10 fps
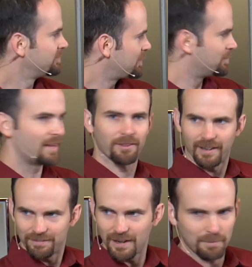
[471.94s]
now
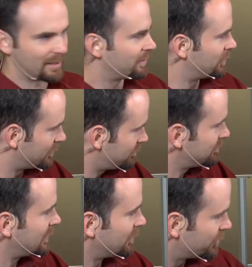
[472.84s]
that I've got my little
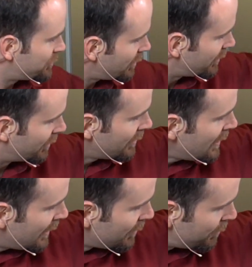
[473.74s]
chart here,
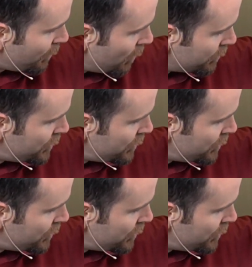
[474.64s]
you throw